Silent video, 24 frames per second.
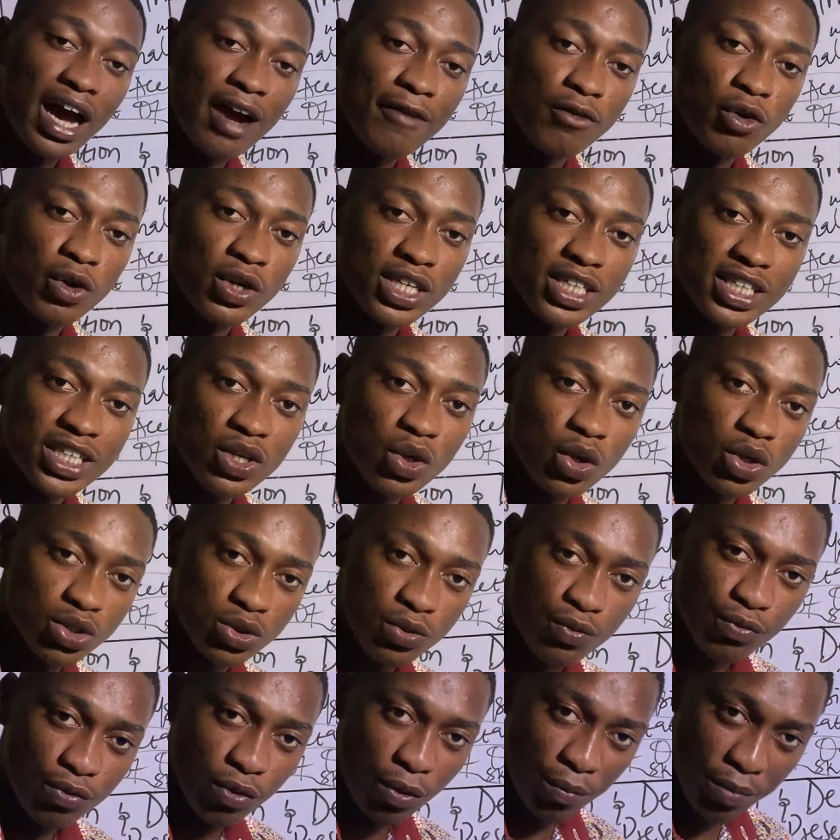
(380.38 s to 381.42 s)
I've already gotten
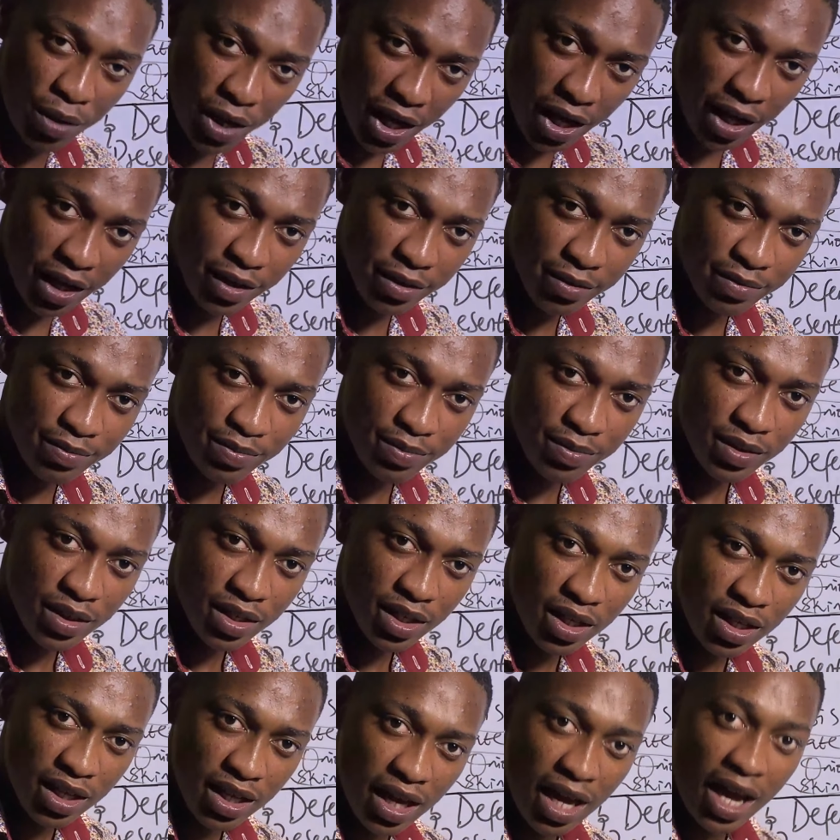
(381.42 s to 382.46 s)
from here,
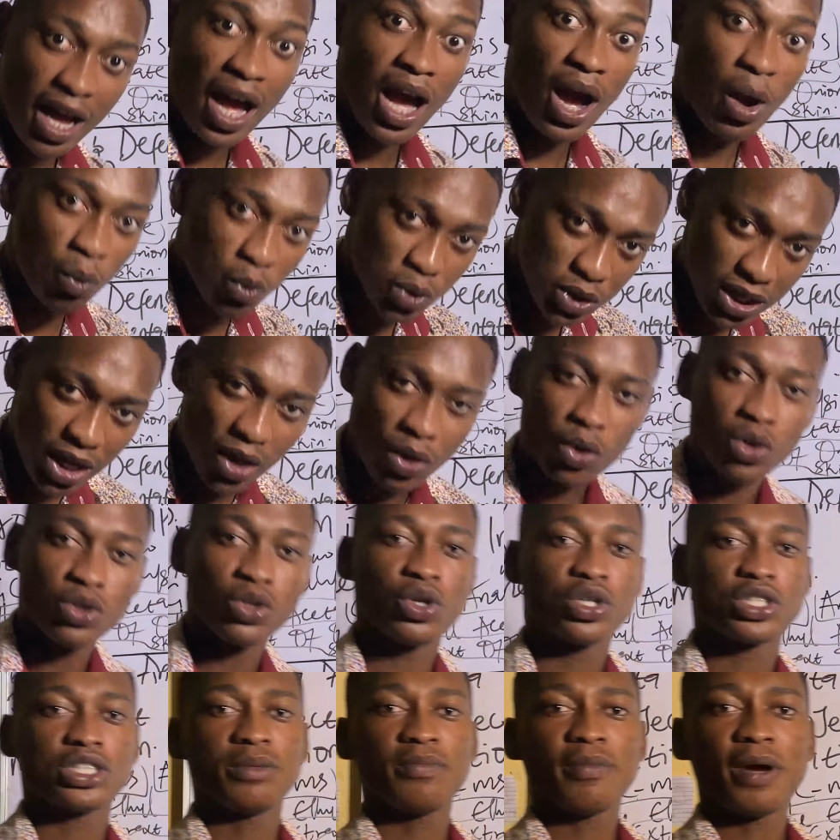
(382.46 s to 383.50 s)
I will start
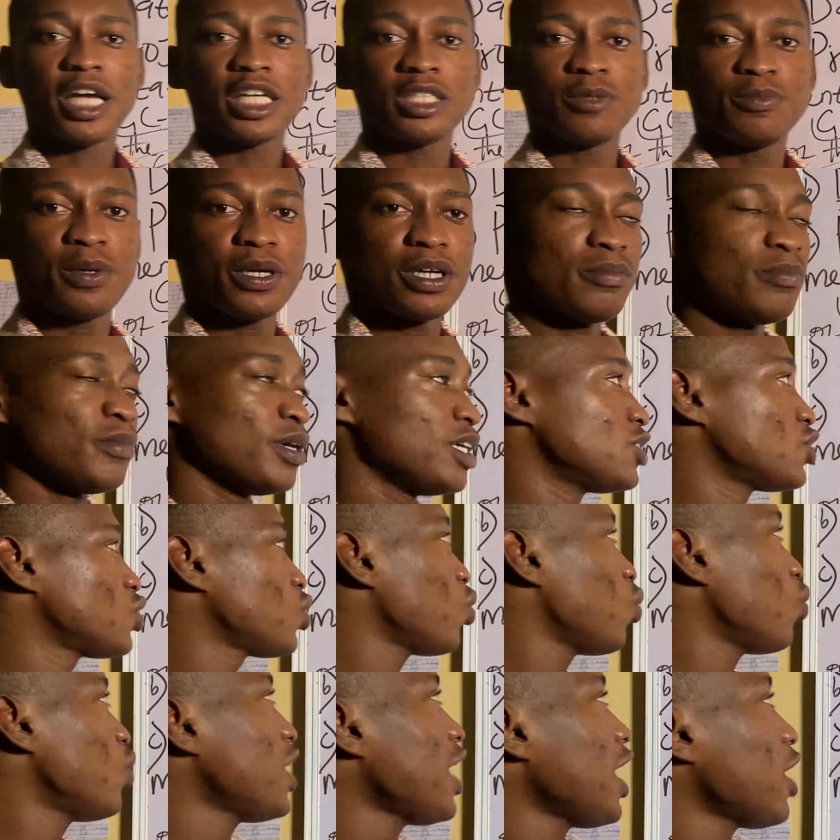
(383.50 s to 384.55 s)
conducting my experiment. So
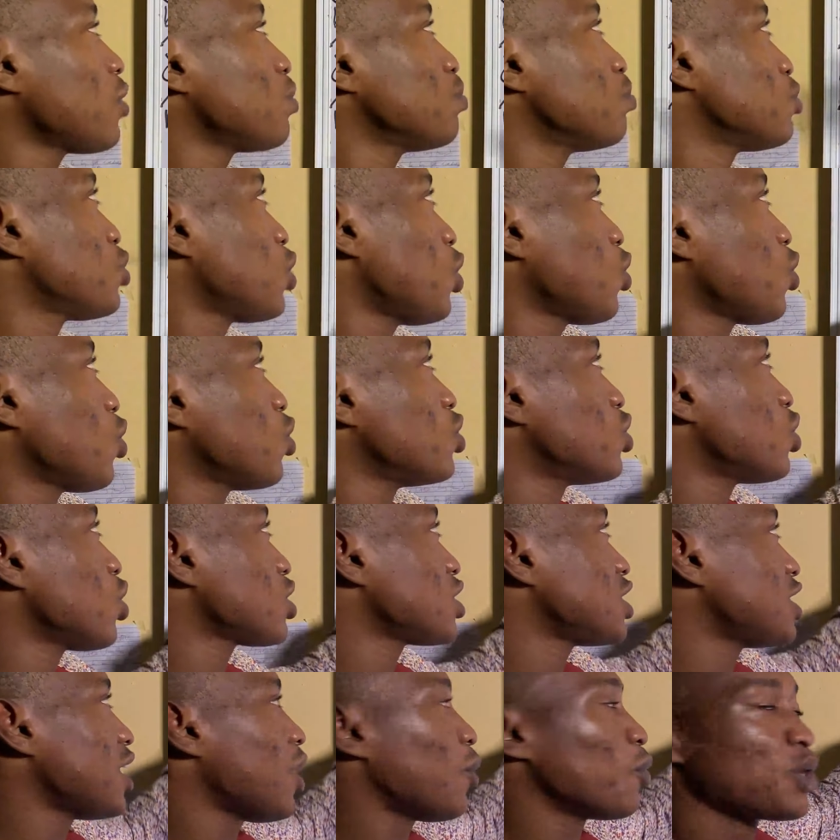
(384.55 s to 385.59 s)
when I'm done
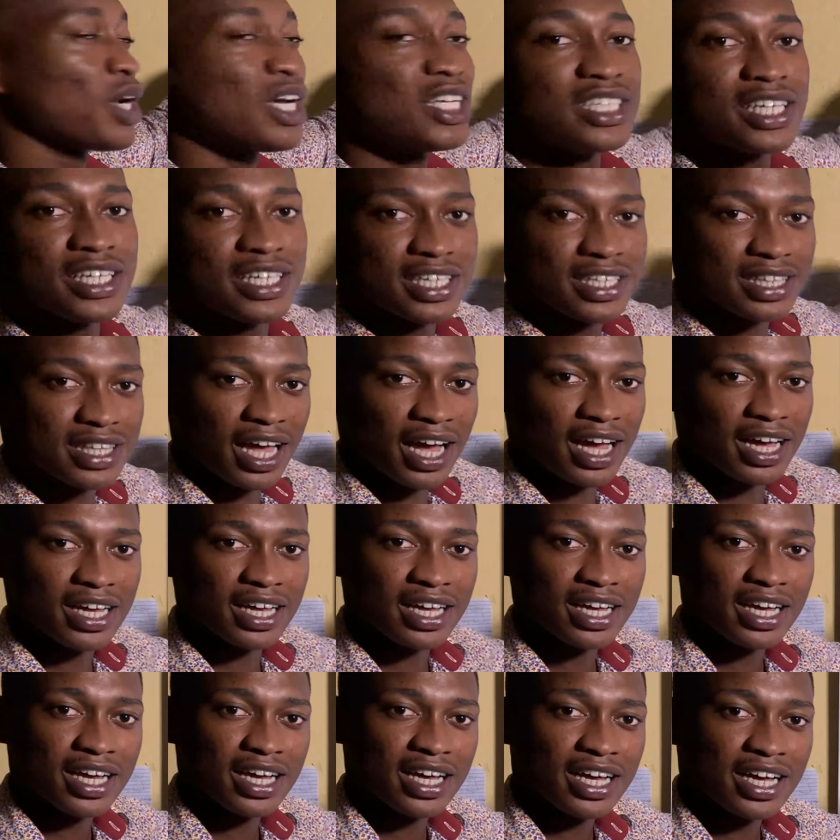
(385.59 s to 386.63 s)
conducting, I will get a data.
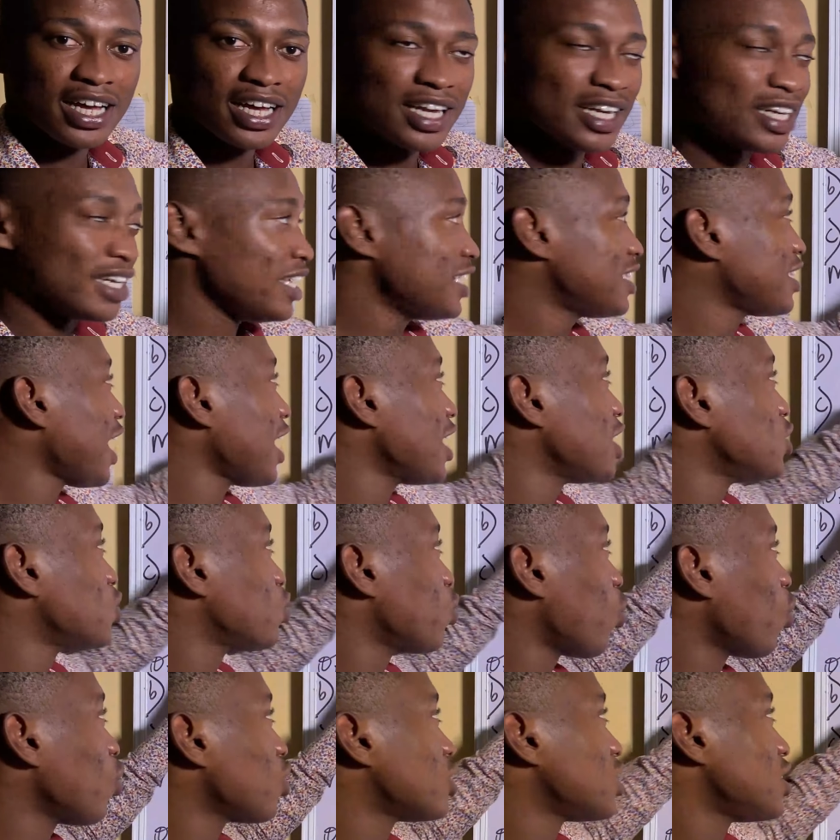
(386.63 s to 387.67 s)
Data is
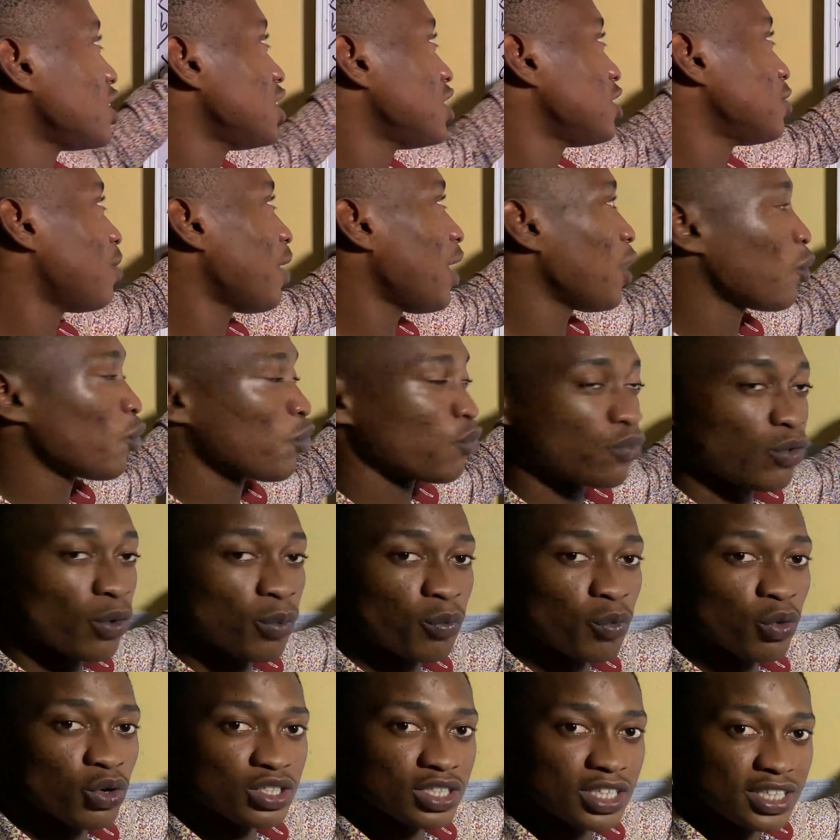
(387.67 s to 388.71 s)
what? Is from
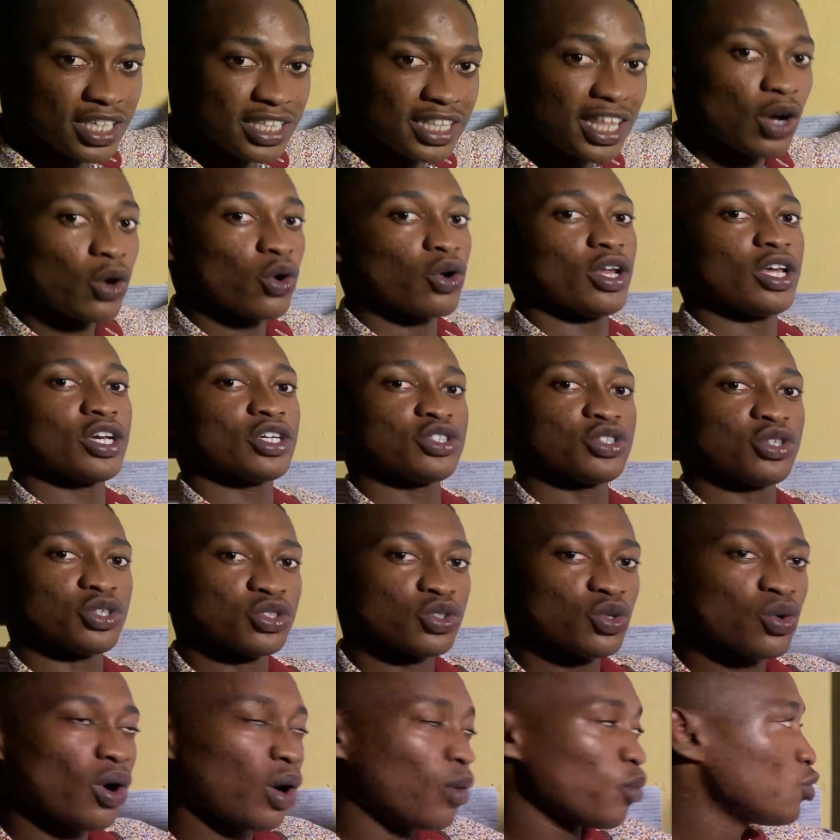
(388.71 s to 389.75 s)
what? Data collection.
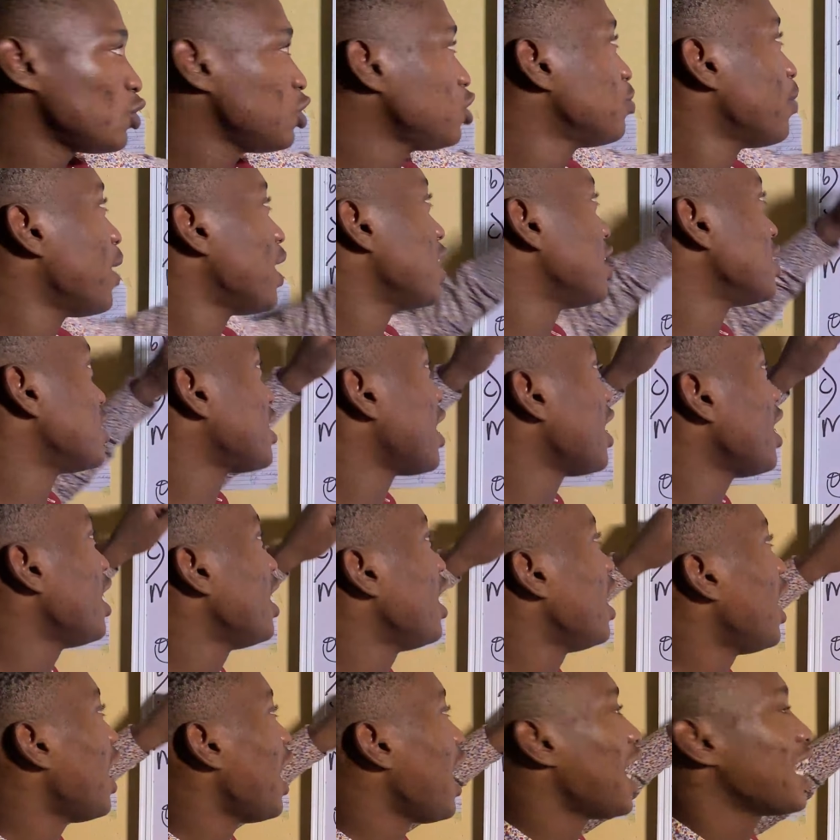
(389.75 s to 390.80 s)
So I will use my data
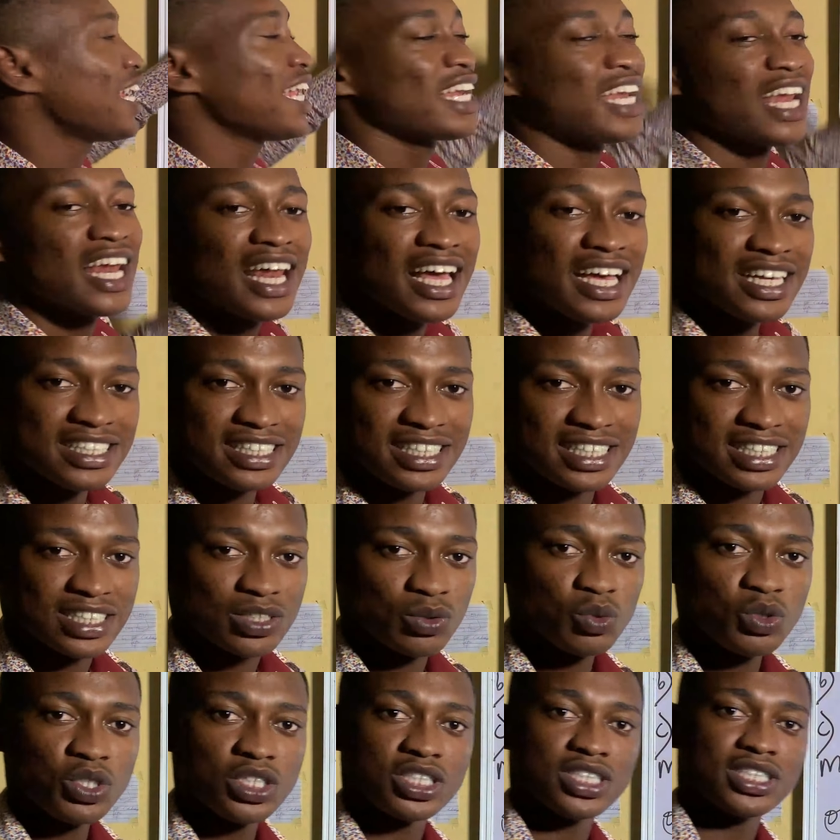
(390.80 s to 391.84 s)
and analyze it,
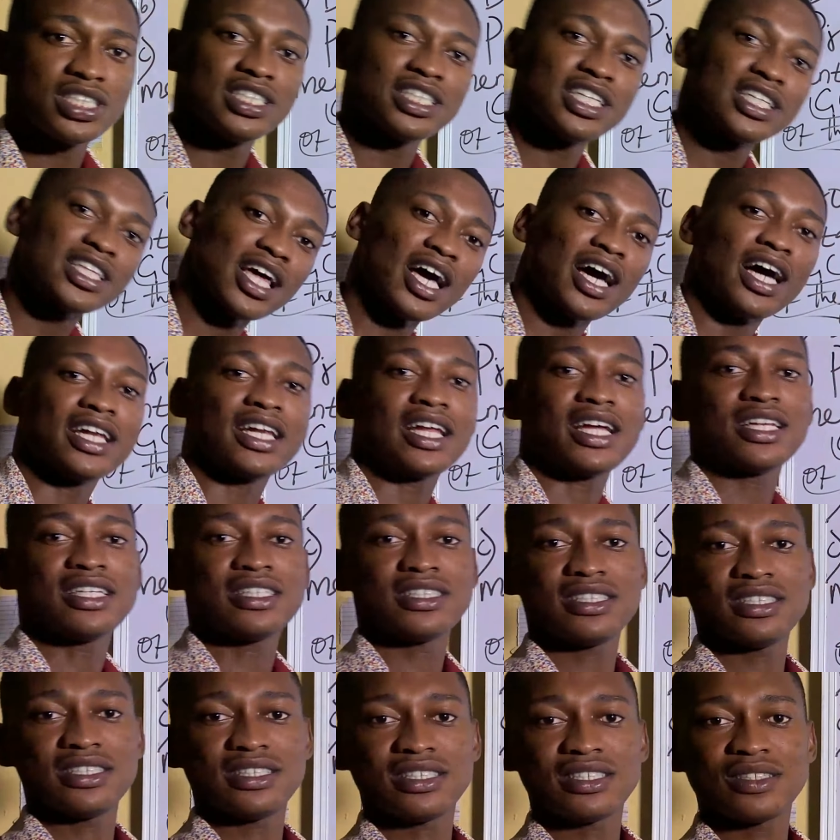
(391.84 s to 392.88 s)
which is in data
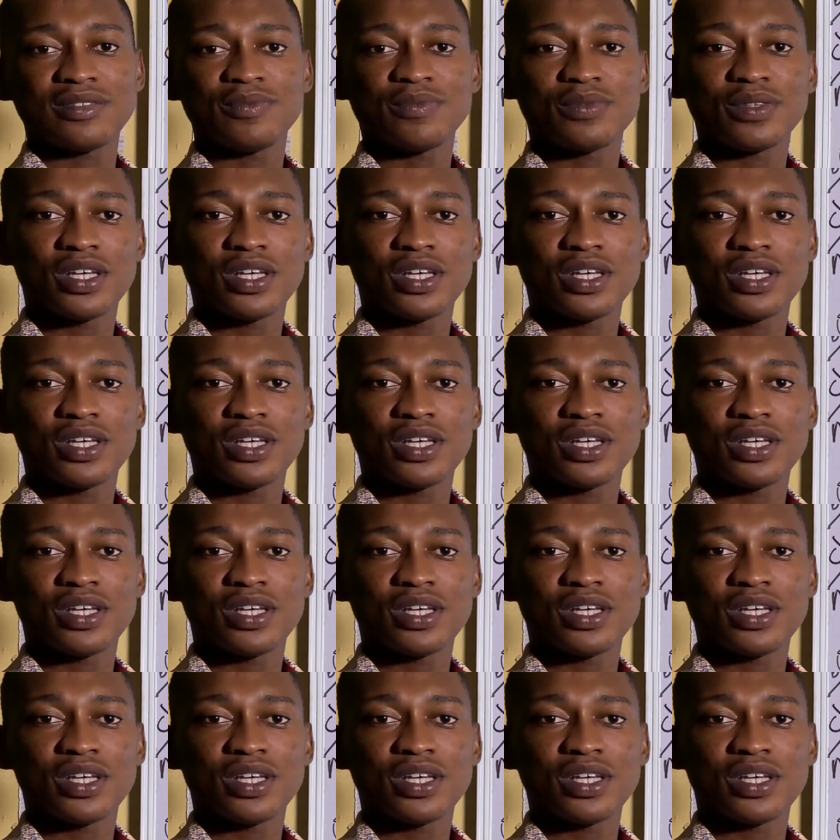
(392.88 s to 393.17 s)
analysis.